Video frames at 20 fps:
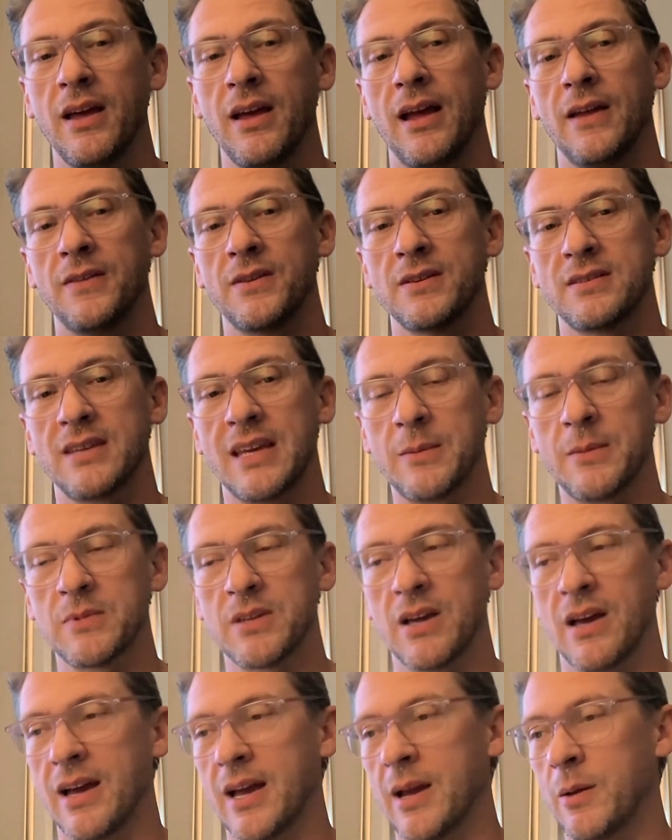At the same
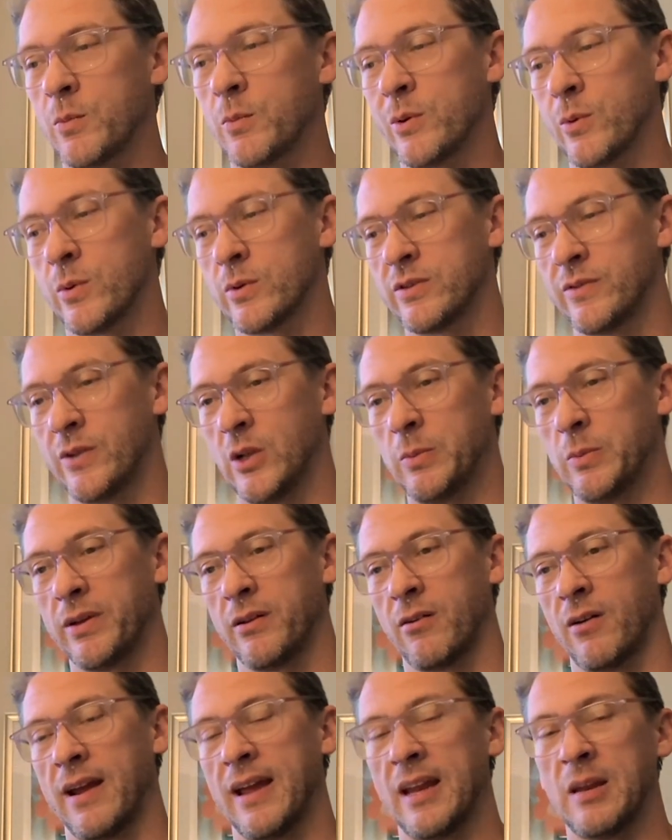time, we were developing
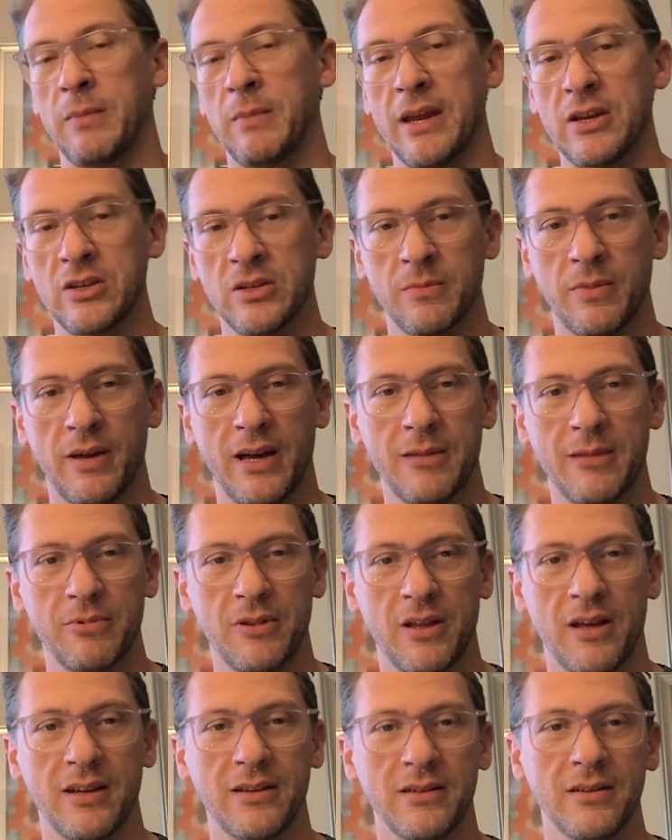our animation
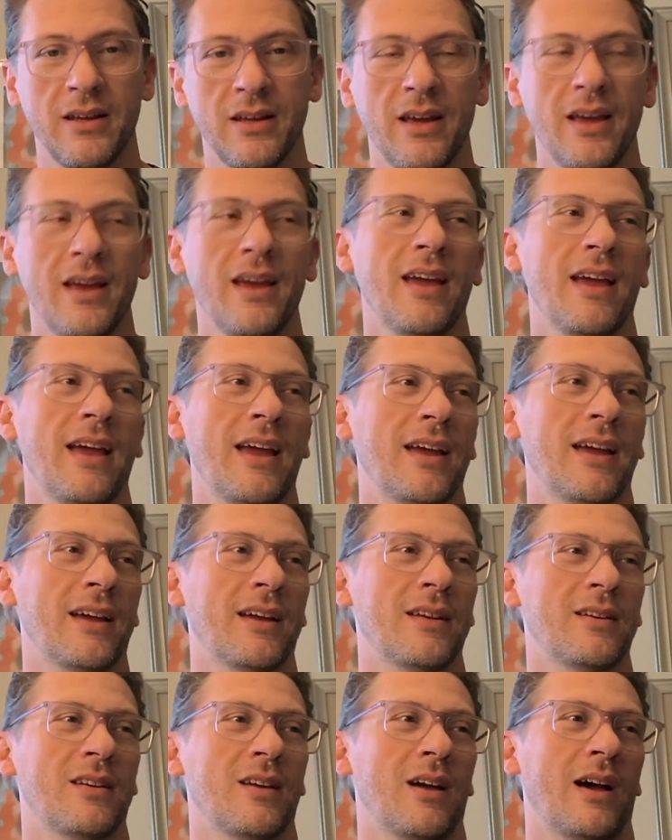pipeline,
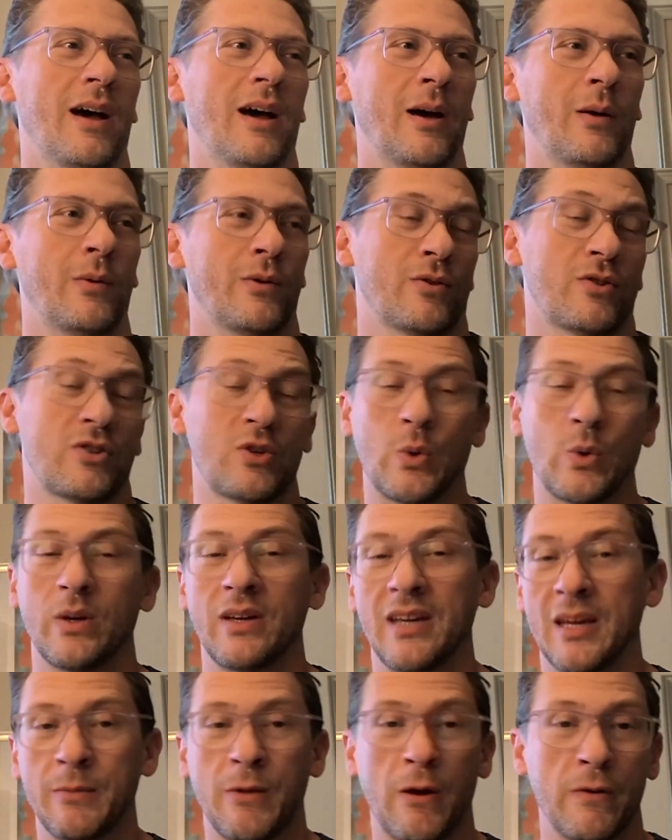and we were showing
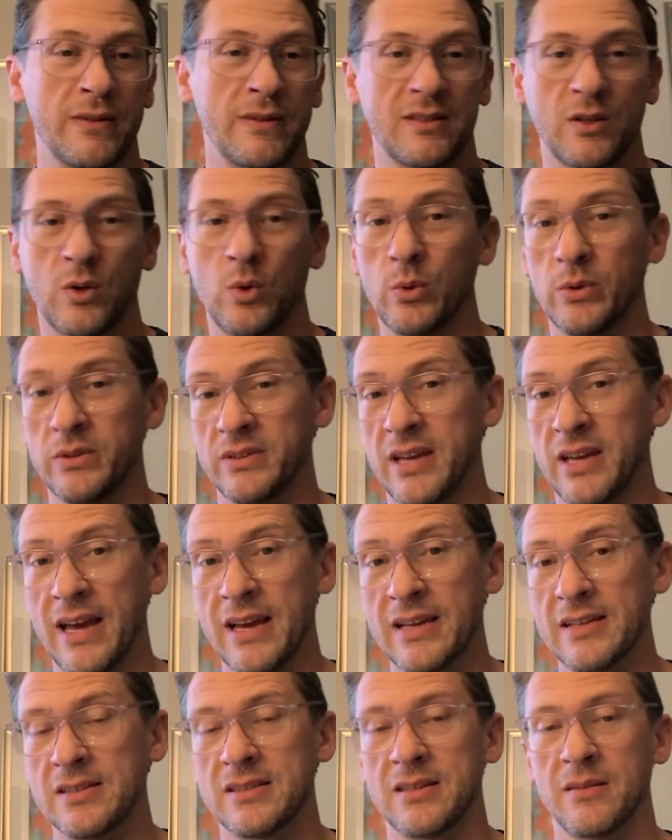him all these cool
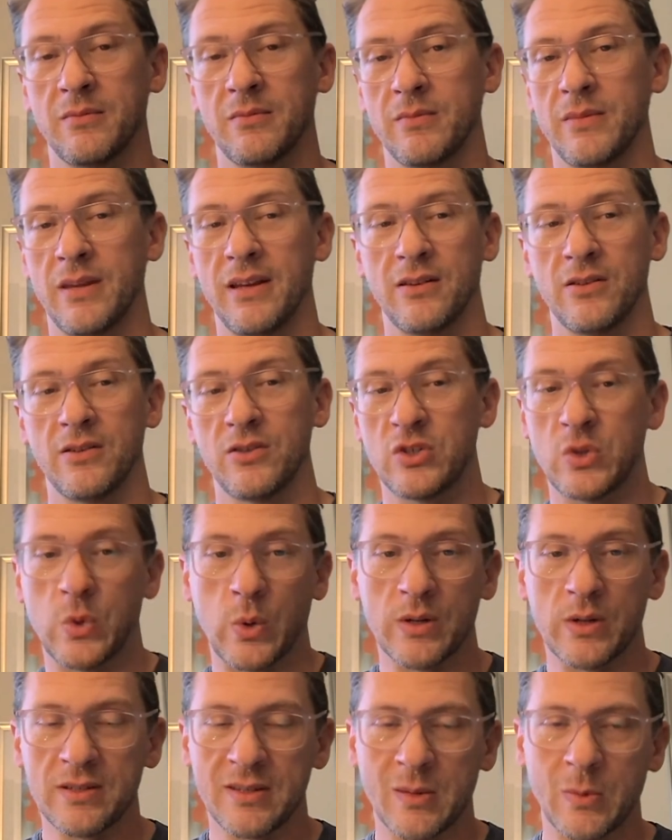tests and
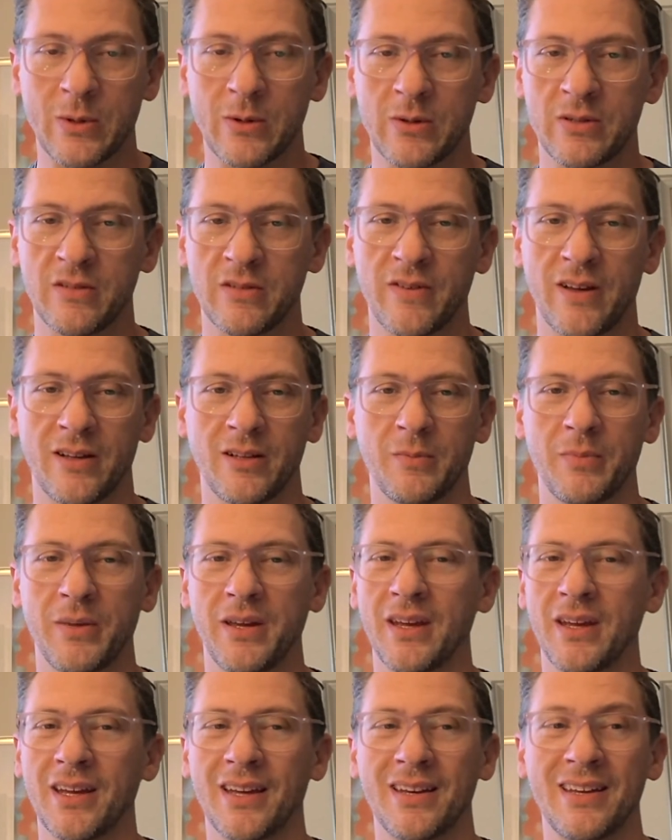shorts that we were
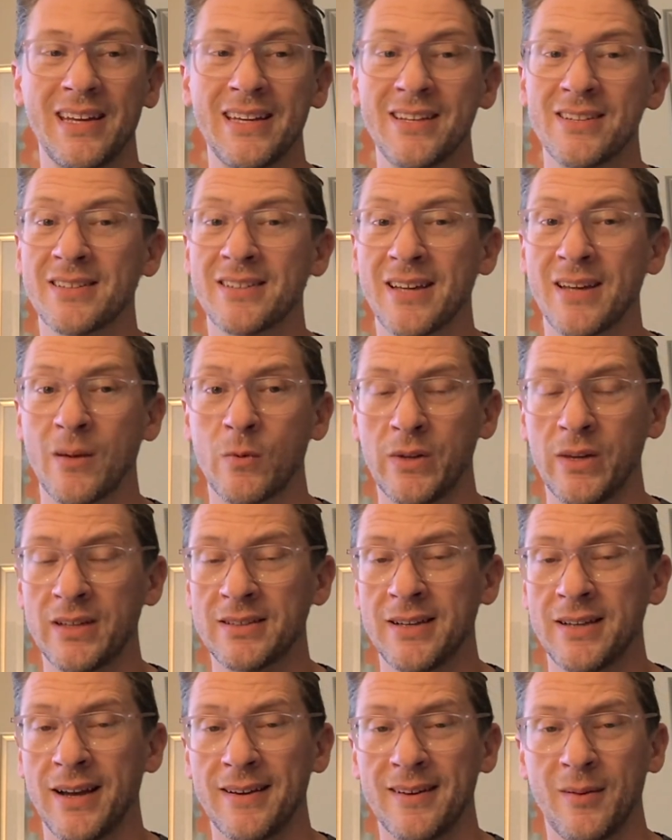developing, and he just got really
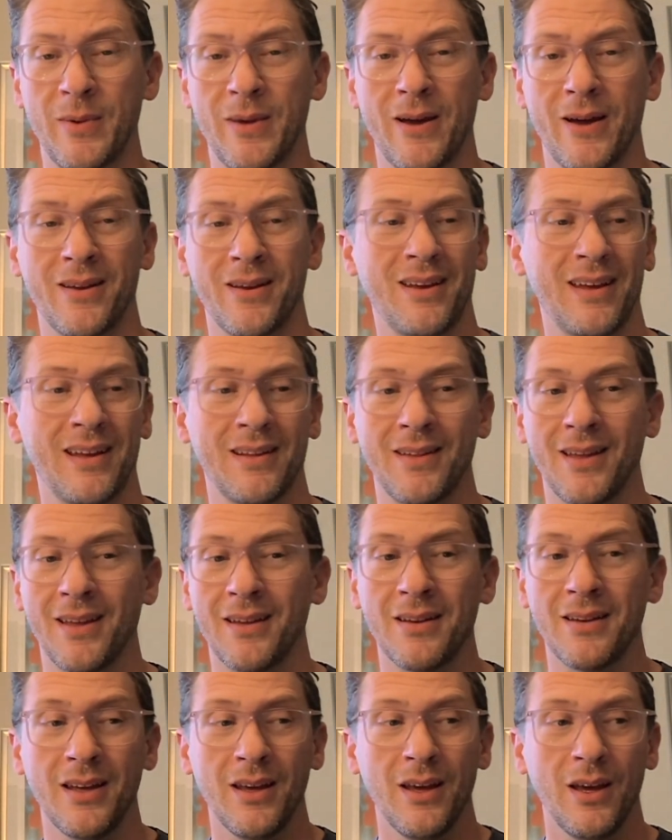excited about it. And
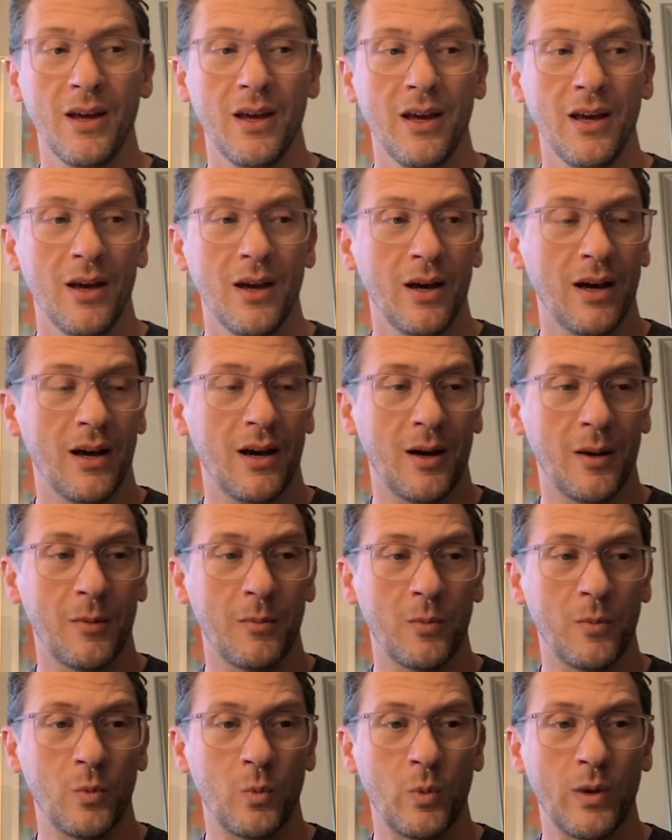then
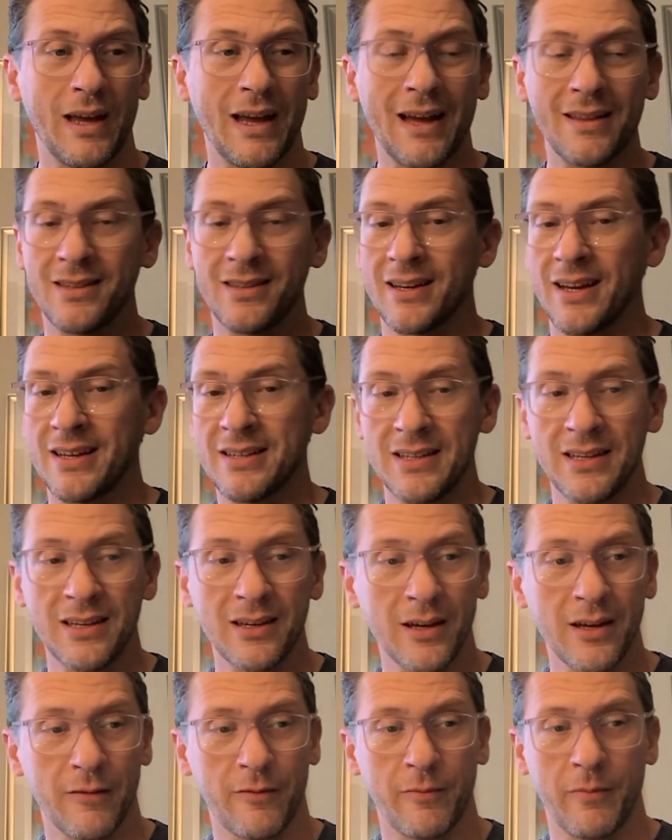we had the idea
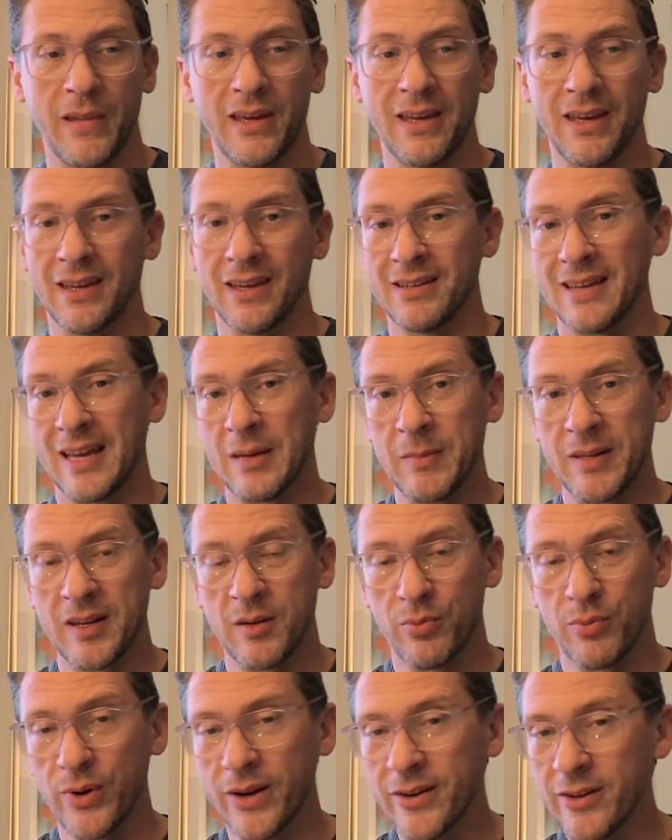of making an
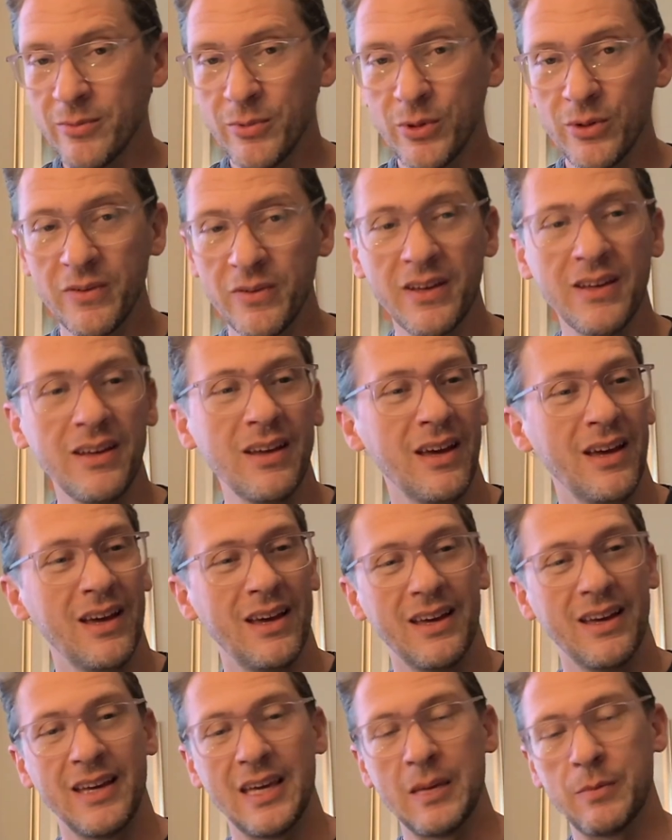animated Predator movie.
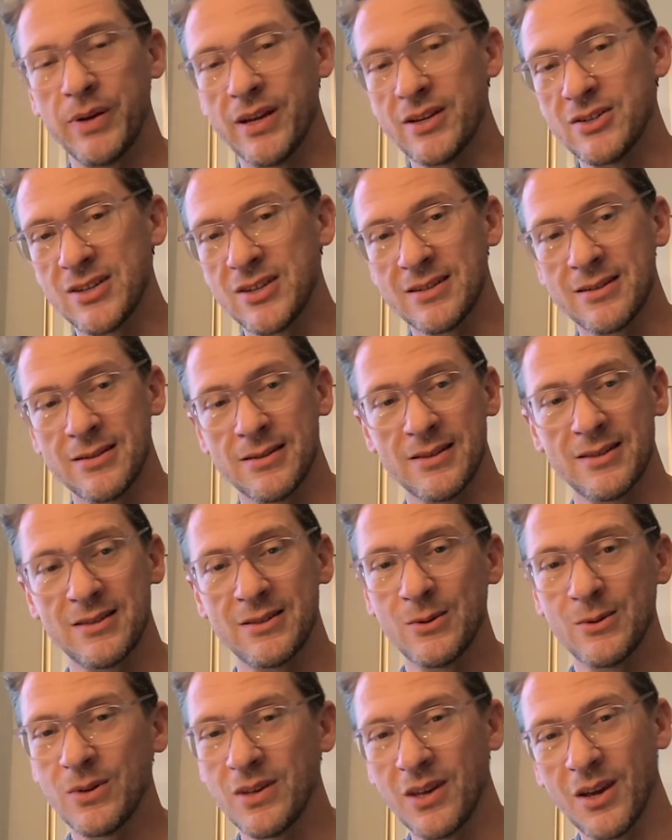He pitched it to the
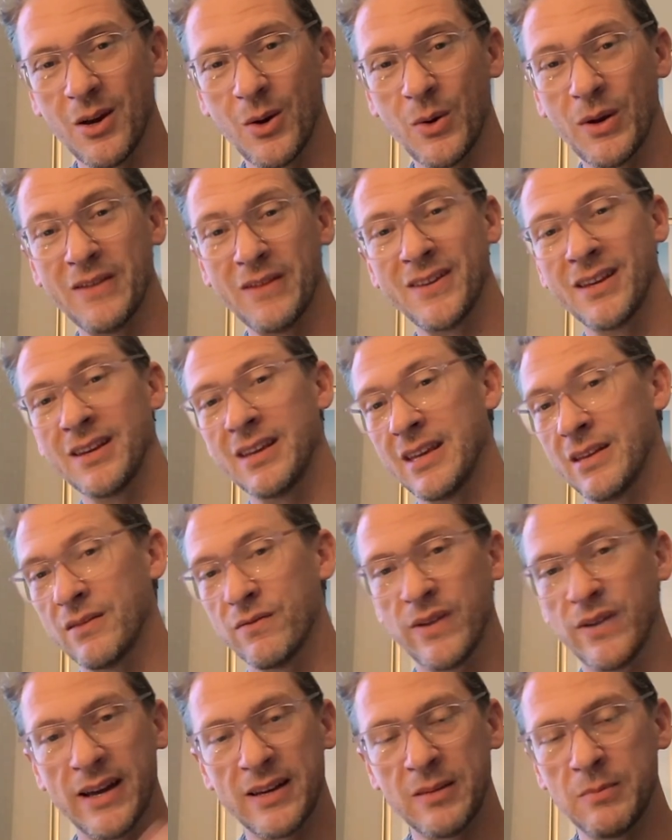studio, and then he
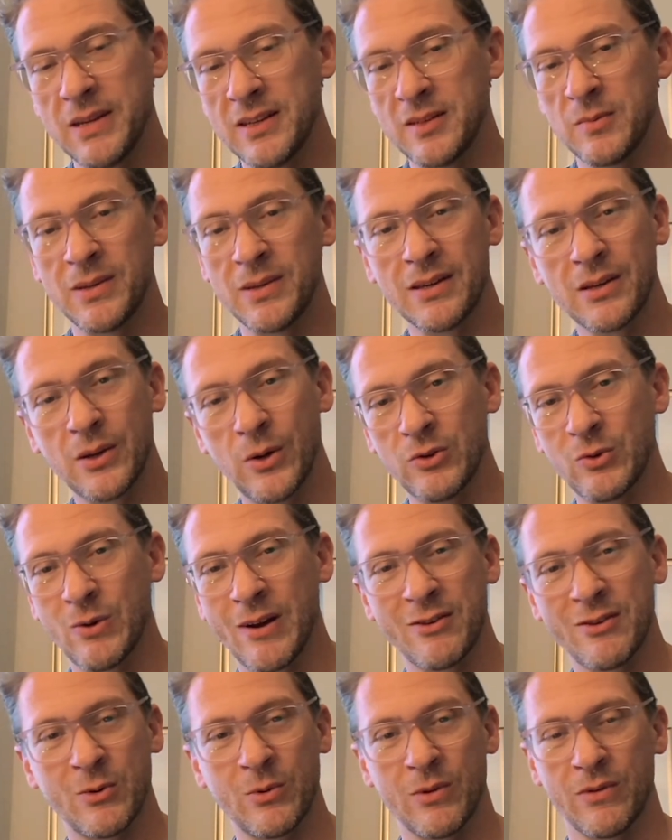invited me to be a
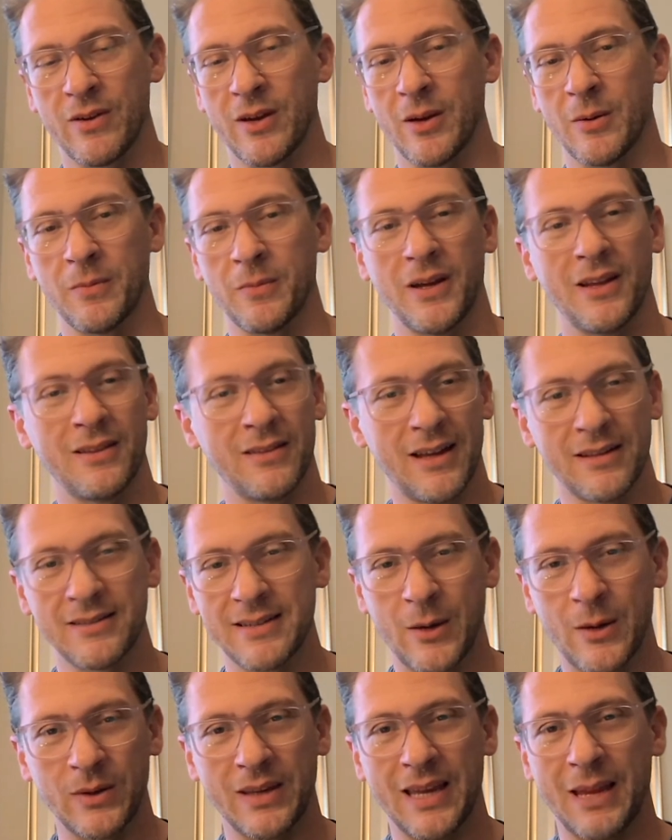co-director with him, and that's
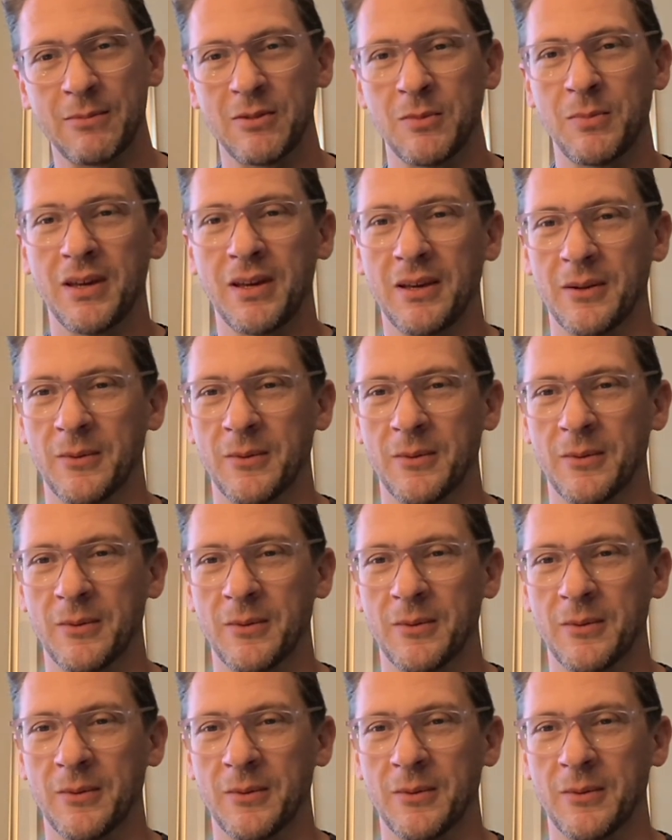how it came to be.